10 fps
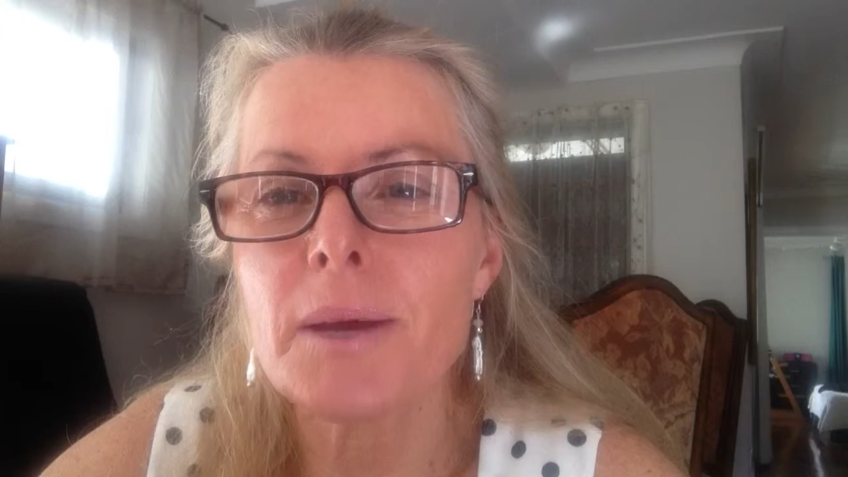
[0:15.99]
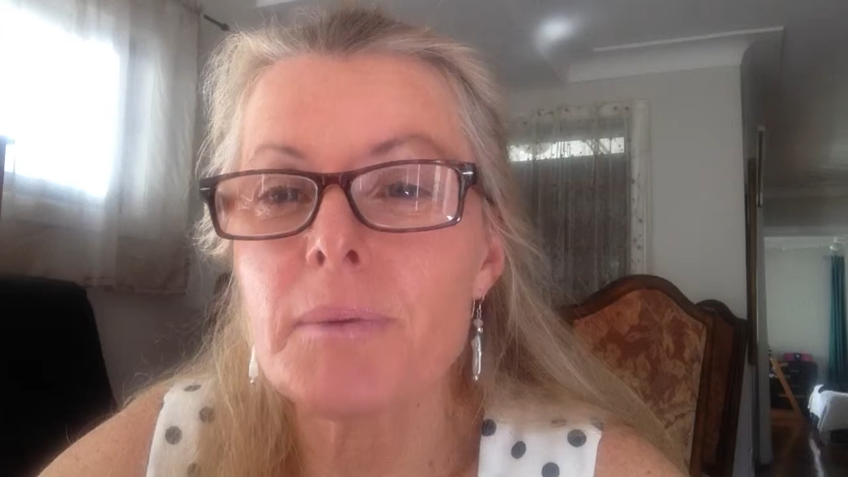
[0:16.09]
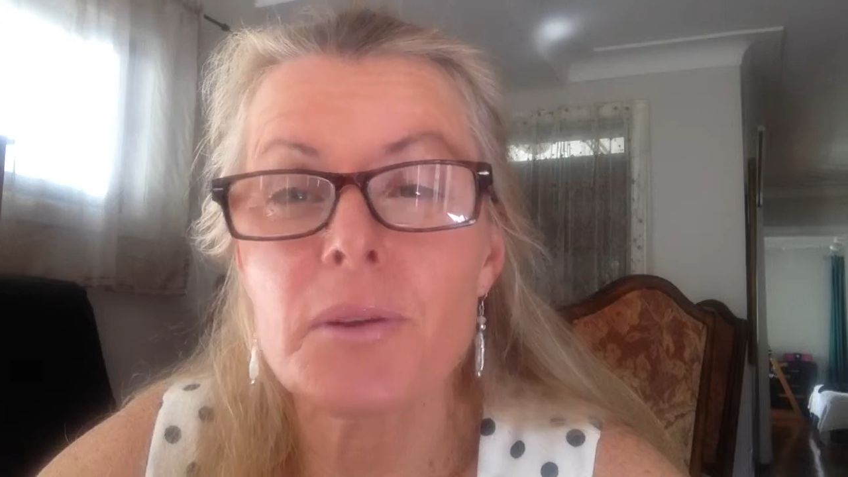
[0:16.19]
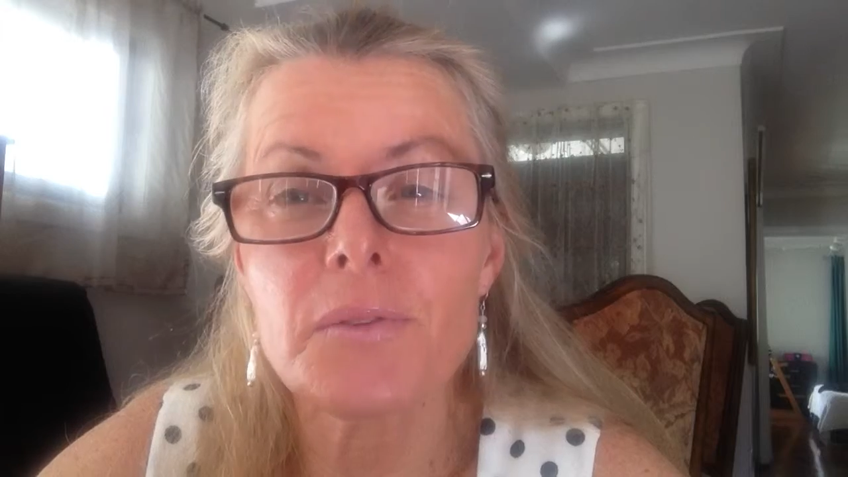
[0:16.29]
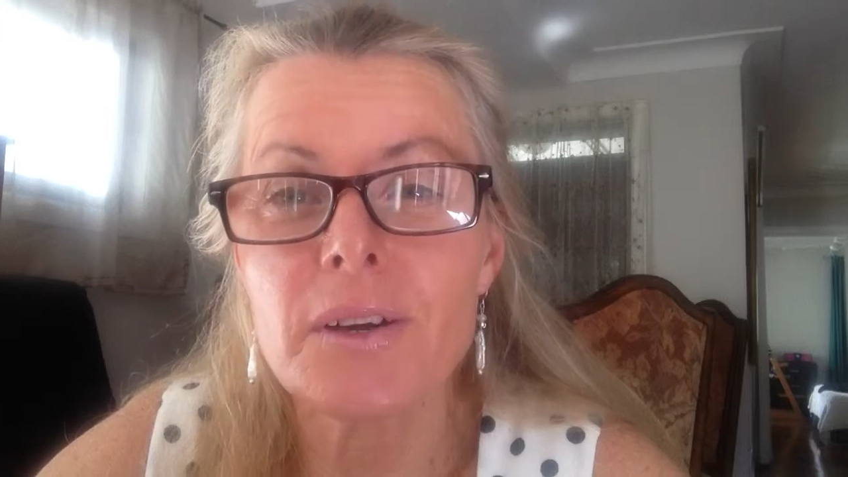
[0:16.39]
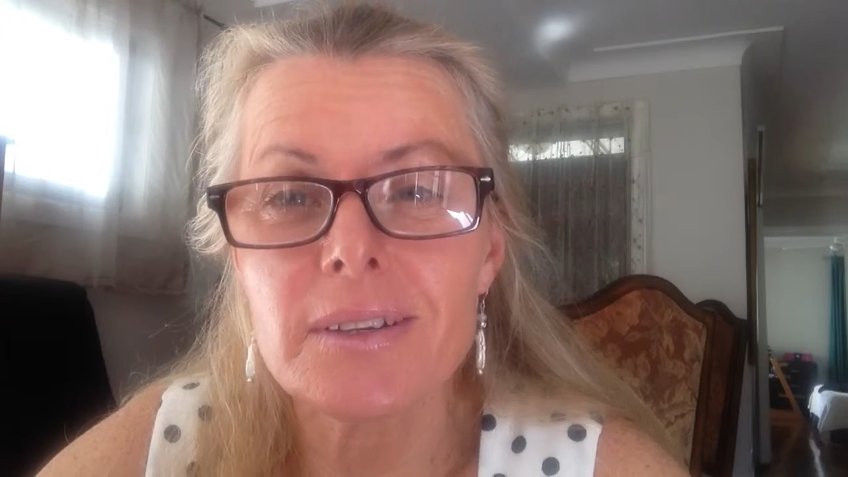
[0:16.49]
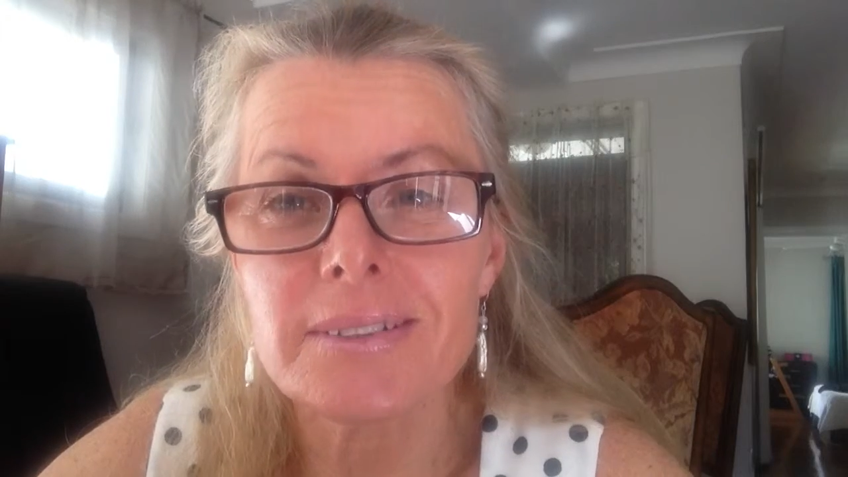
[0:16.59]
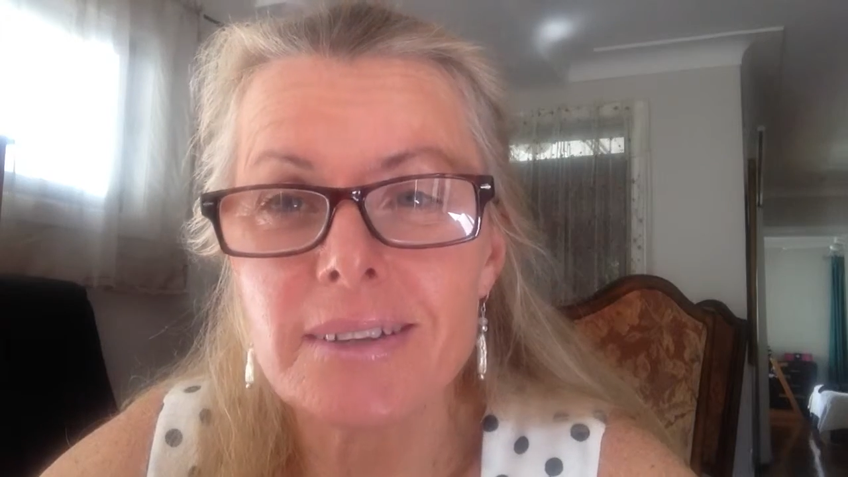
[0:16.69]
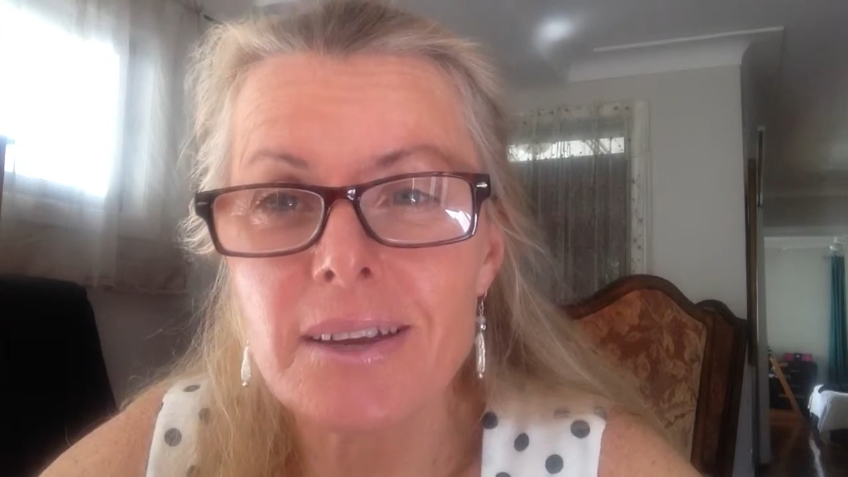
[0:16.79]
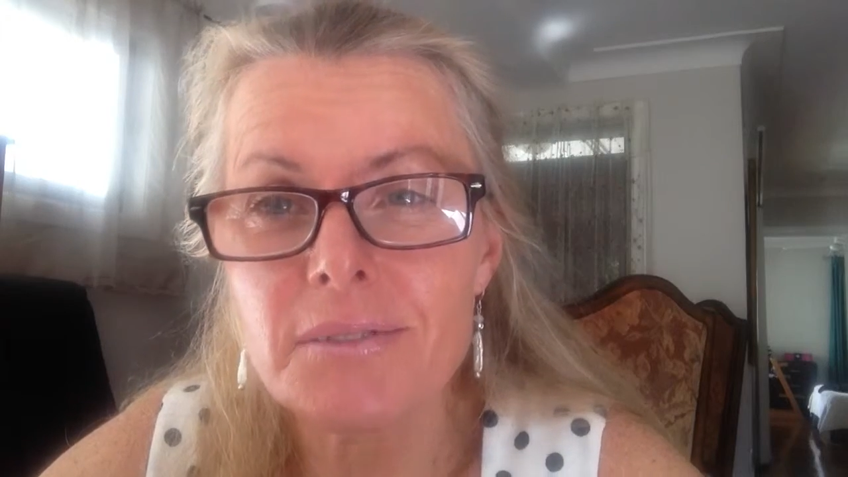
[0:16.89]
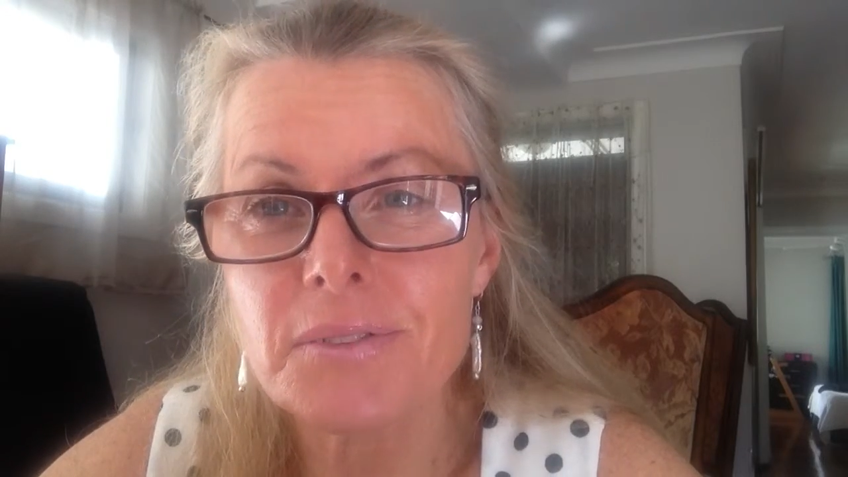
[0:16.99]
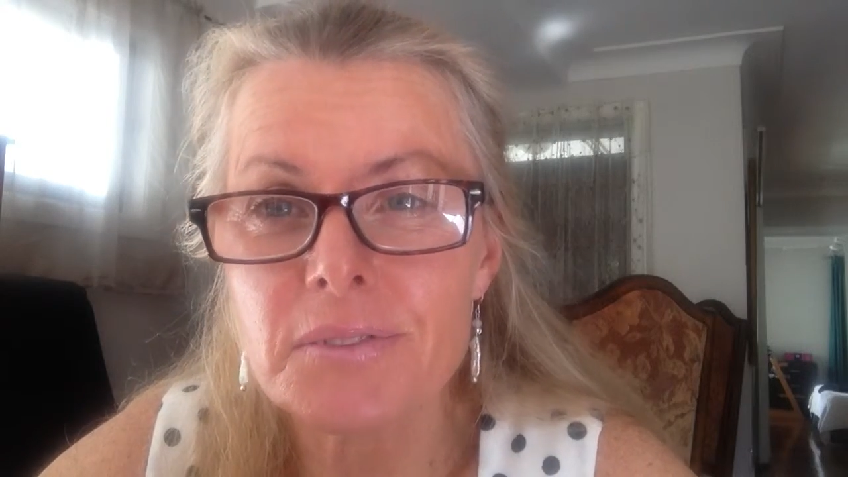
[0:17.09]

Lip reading: Maybe you've only saved